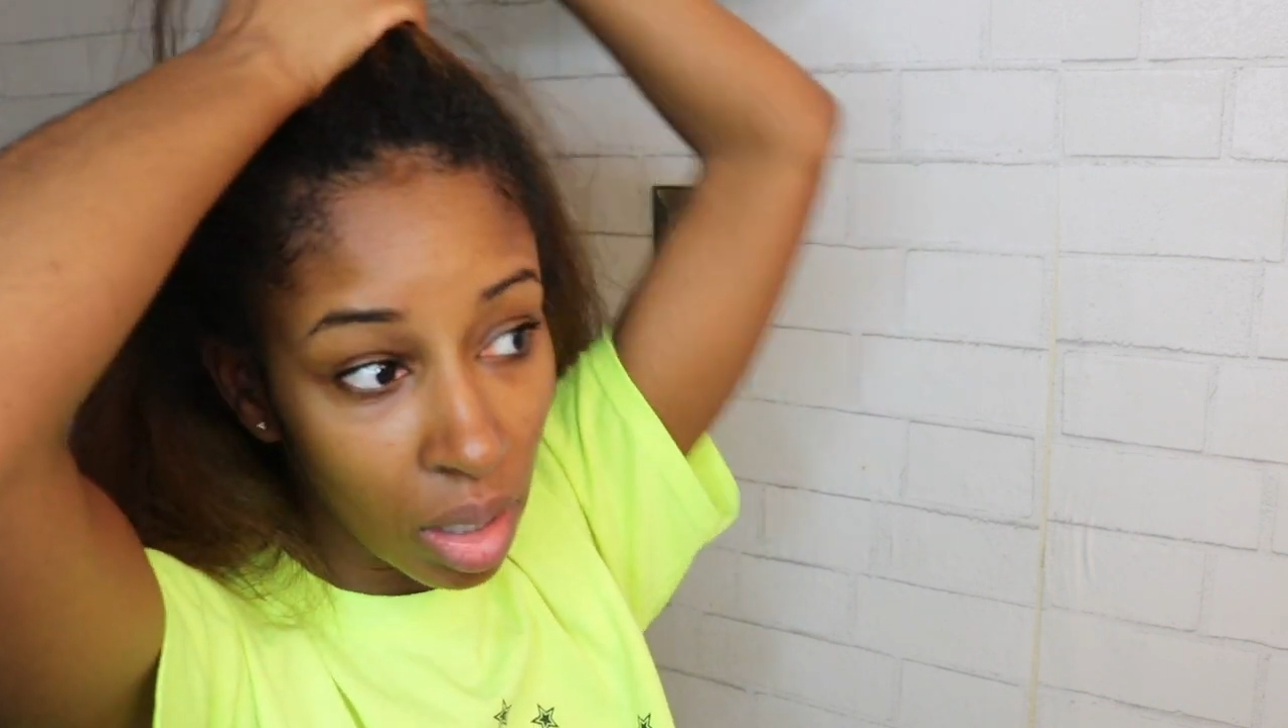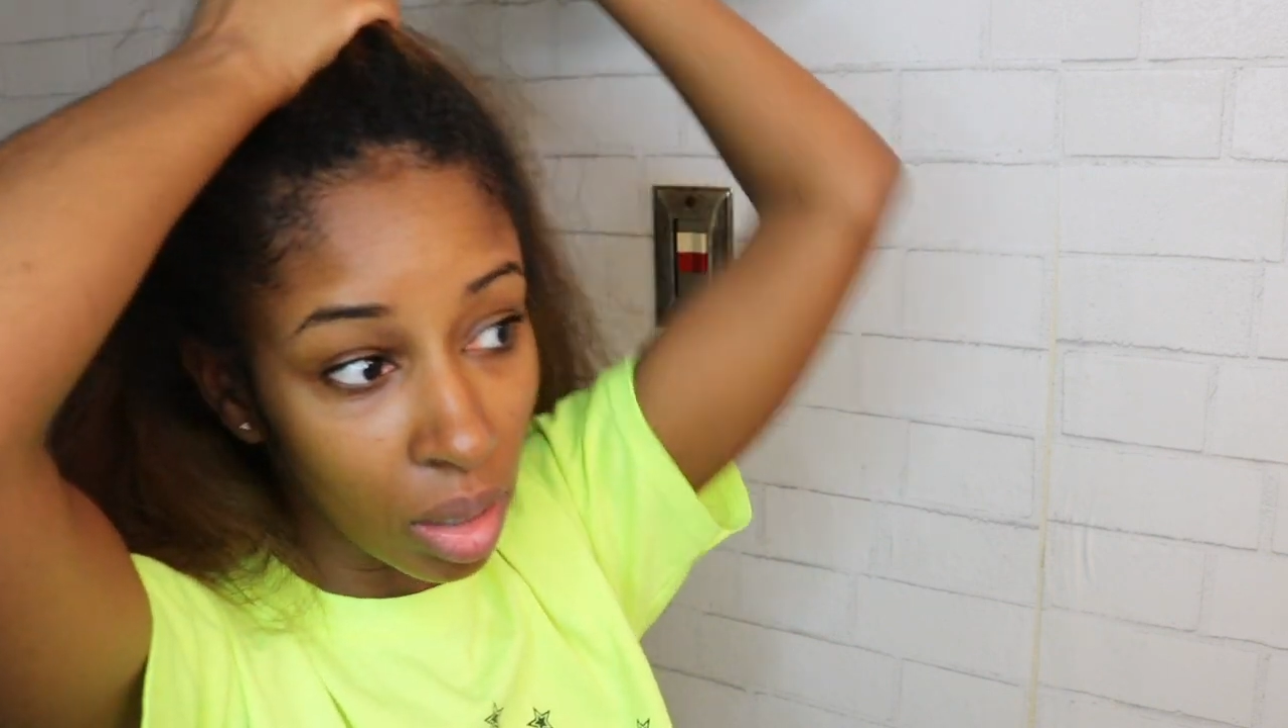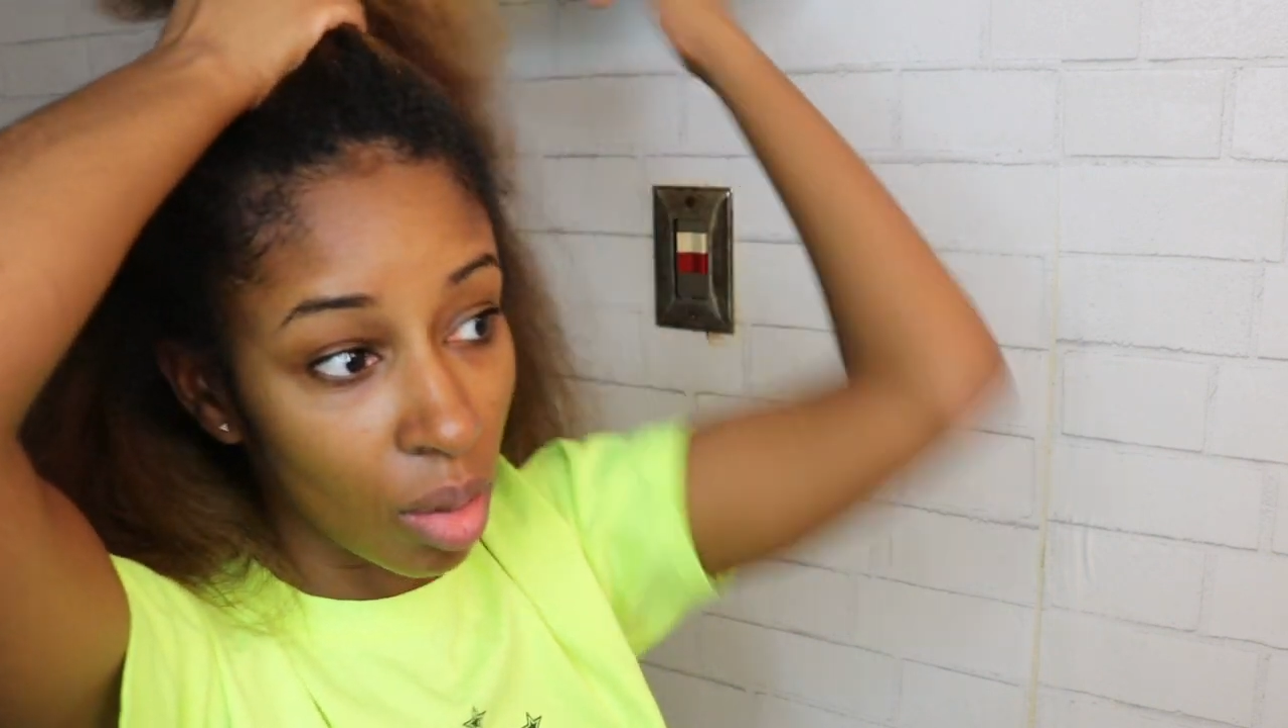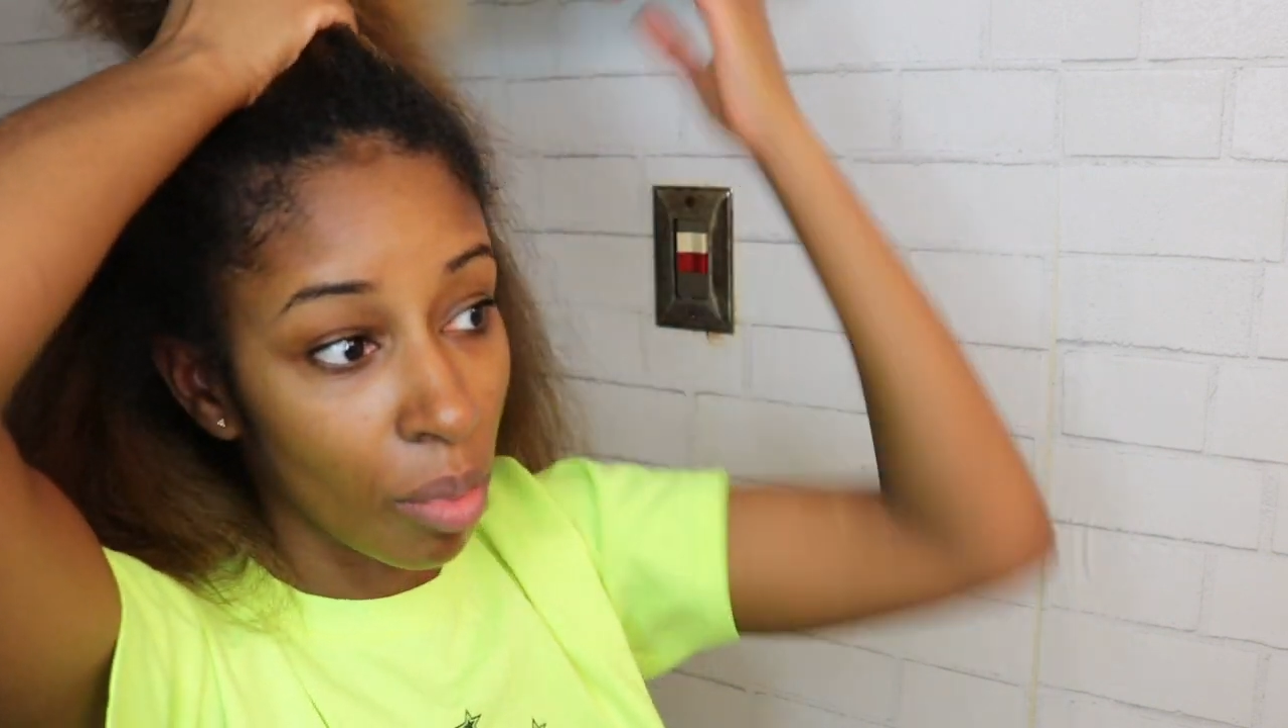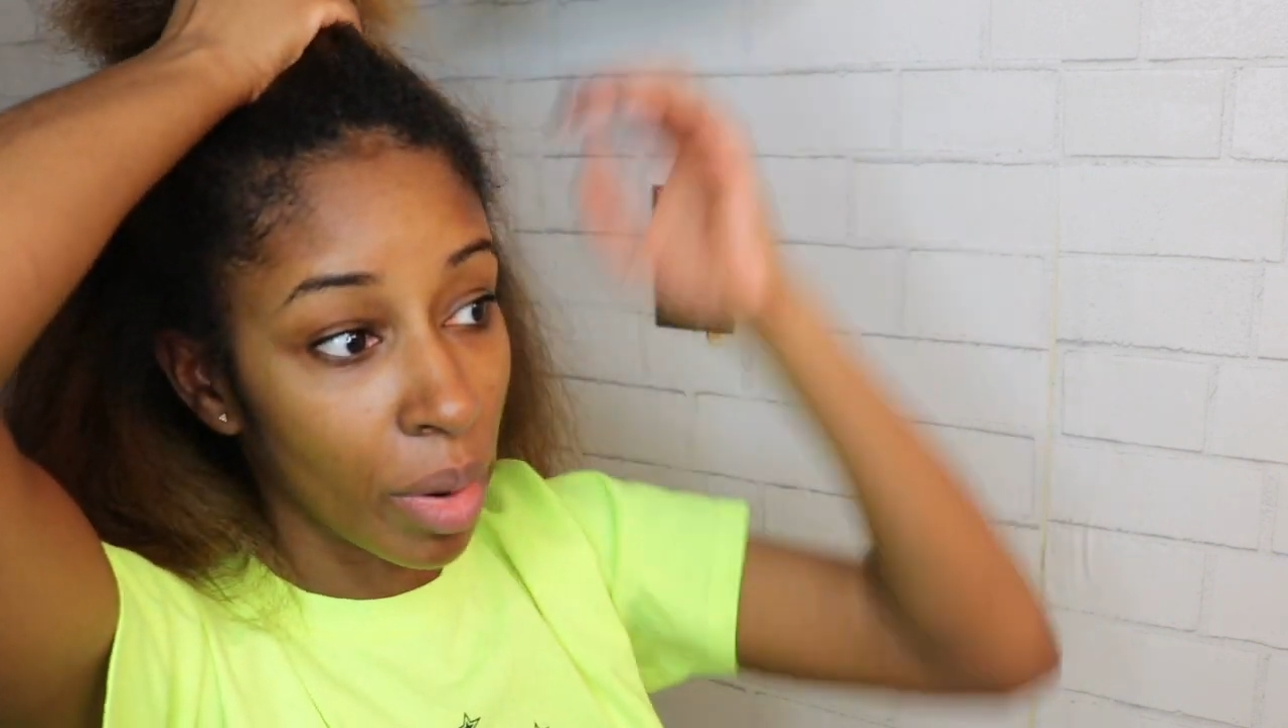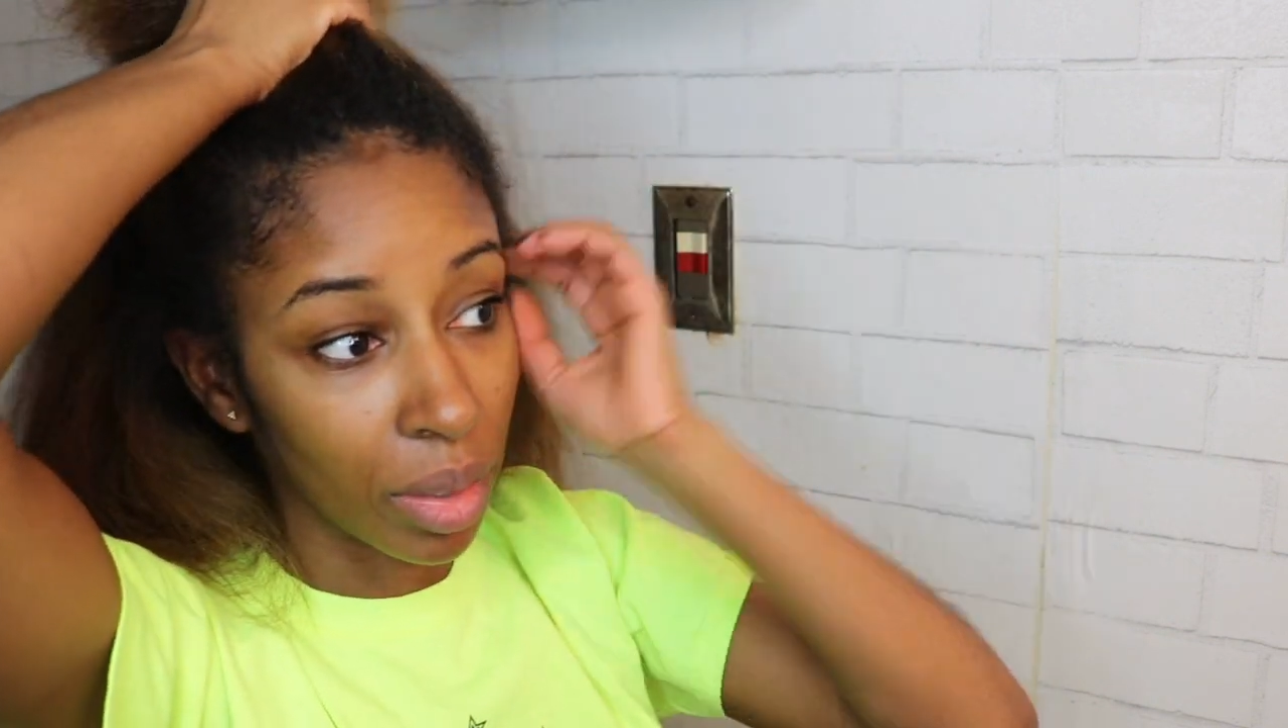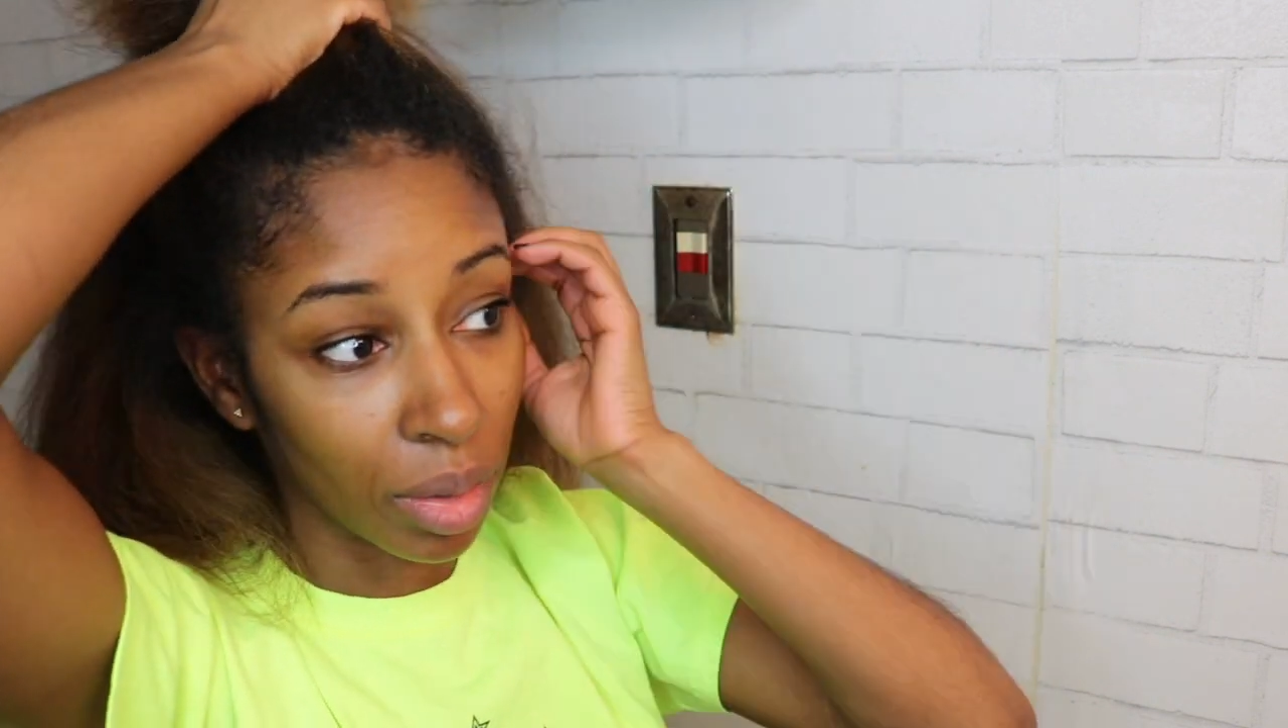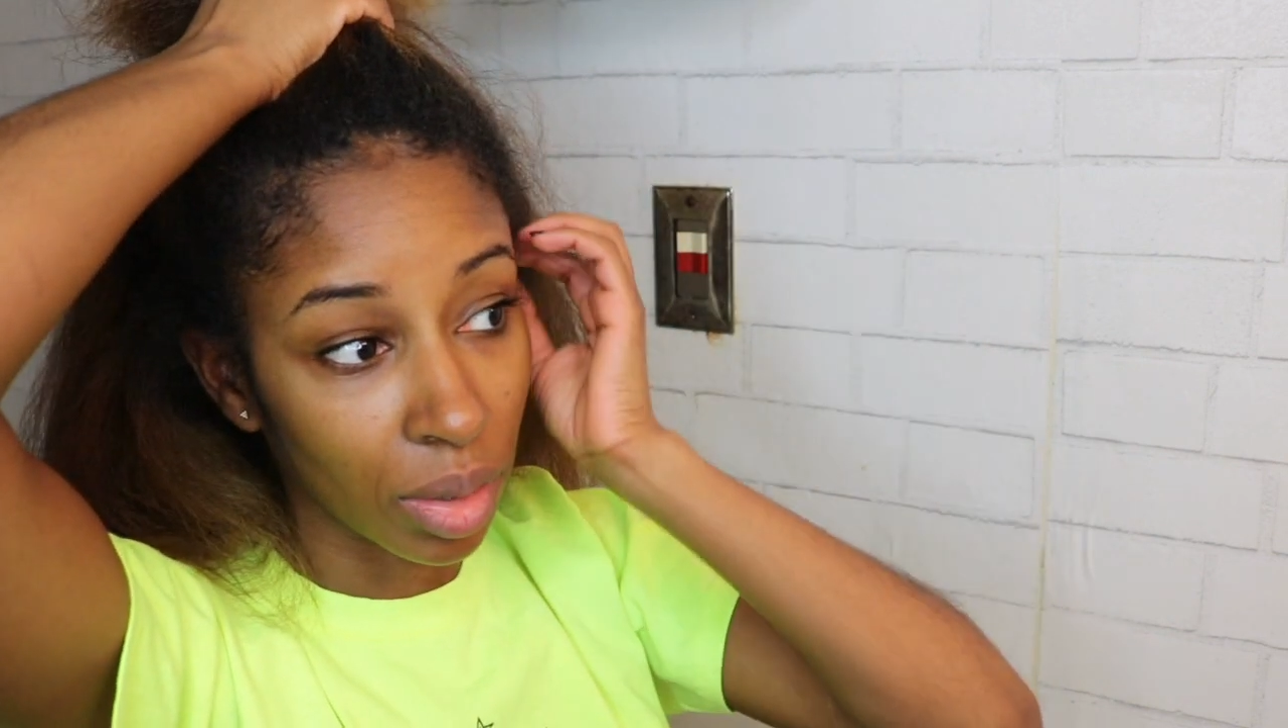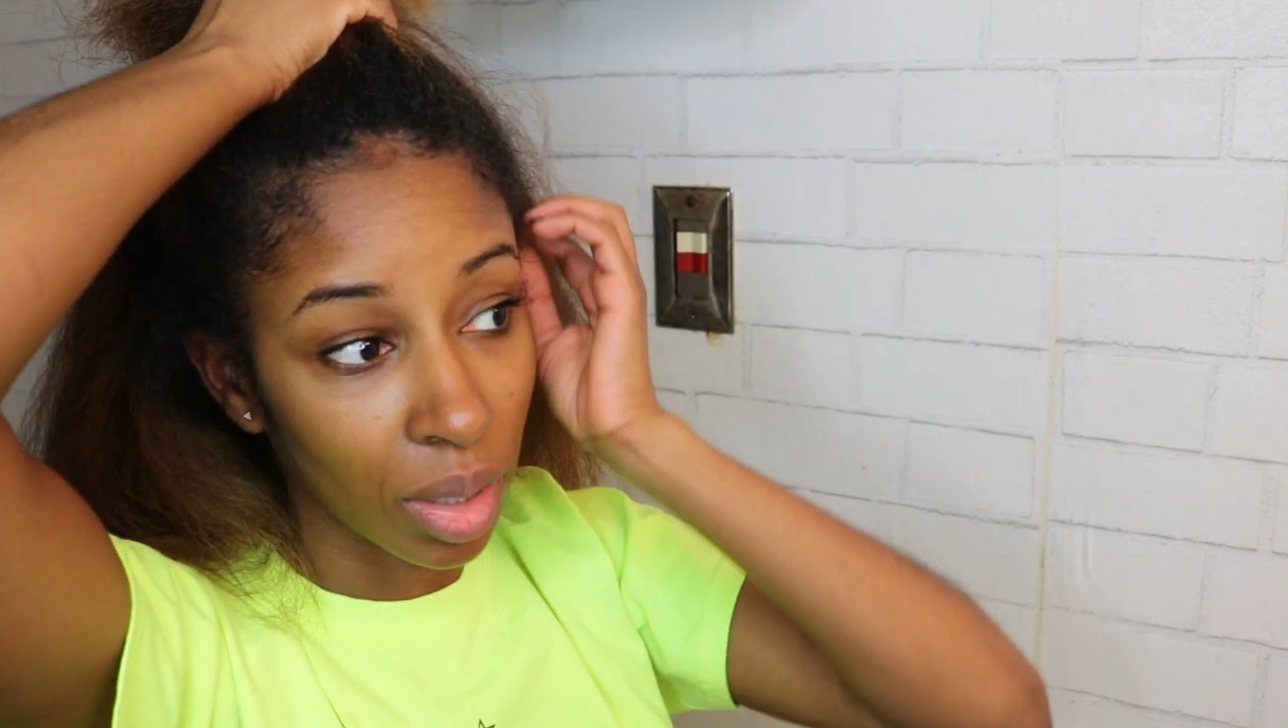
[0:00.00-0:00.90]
a little bun or